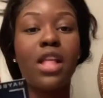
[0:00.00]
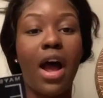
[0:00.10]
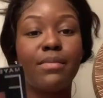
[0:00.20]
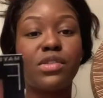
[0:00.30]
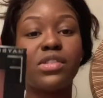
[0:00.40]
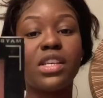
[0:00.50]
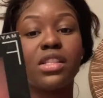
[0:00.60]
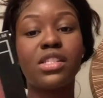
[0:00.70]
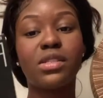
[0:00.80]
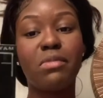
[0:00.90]
I'm using
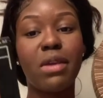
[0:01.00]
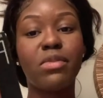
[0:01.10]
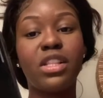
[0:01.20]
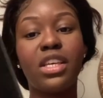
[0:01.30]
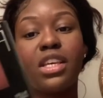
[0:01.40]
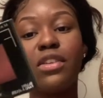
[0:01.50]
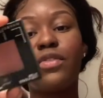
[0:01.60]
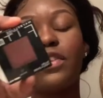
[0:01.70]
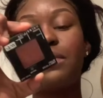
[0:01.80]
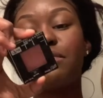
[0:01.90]
this Maybelline
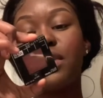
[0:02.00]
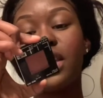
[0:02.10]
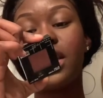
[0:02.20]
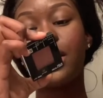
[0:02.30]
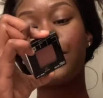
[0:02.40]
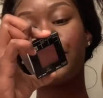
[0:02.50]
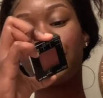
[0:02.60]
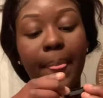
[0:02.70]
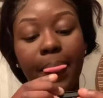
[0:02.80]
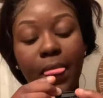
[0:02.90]
Fit Me
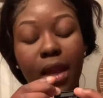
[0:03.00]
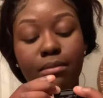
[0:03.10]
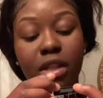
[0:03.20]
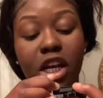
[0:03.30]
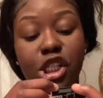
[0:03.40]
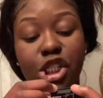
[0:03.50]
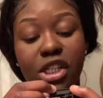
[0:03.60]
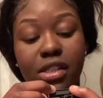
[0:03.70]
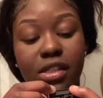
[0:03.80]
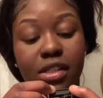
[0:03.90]
blush.
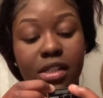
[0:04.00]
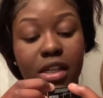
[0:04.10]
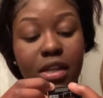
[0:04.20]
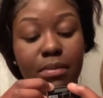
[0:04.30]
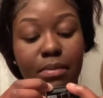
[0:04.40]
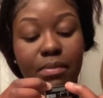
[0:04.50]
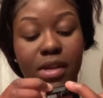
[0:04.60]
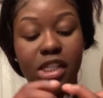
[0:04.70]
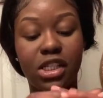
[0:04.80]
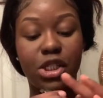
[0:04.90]
It's in,
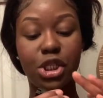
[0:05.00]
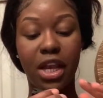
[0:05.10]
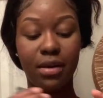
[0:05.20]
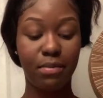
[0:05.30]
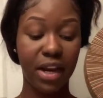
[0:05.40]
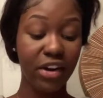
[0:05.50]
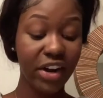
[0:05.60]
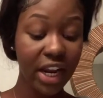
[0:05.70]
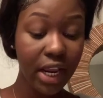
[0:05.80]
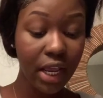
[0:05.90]
it's shade
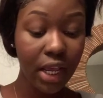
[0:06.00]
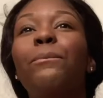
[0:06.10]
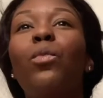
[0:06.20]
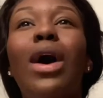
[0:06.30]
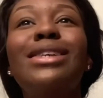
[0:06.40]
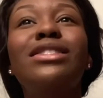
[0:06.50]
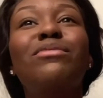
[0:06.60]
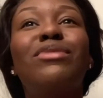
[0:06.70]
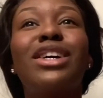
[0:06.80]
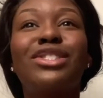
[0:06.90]
Berry. Why is the
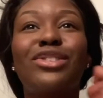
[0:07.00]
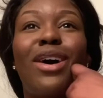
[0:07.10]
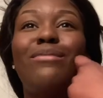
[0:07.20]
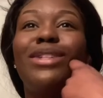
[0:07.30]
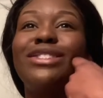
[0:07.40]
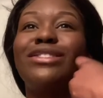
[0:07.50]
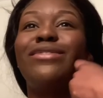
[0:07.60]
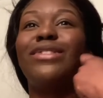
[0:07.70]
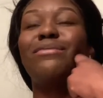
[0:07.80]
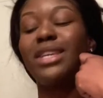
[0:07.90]
blush not blushing
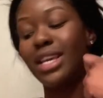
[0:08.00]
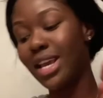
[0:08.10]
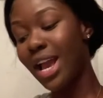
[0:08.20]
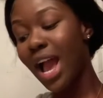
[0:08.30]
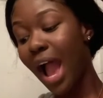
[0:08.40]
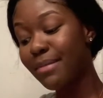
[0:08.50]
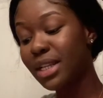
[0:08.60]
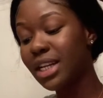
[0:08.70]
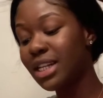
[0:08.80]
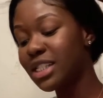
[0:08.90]
for me? I
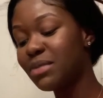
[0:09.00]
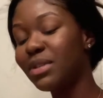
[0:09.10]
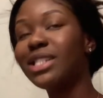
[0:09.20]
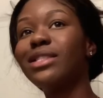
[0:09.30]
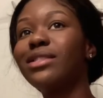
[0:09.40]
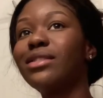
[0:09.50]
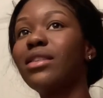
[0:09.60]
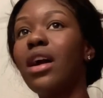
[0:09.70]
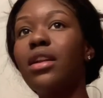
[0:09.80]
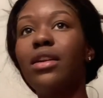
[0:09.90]
mean, it is, but it's
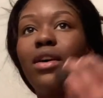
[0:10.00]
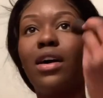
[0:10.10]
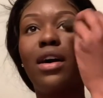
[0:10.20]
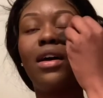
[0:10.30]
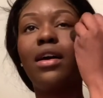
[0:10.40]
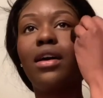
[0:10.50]
kind of not.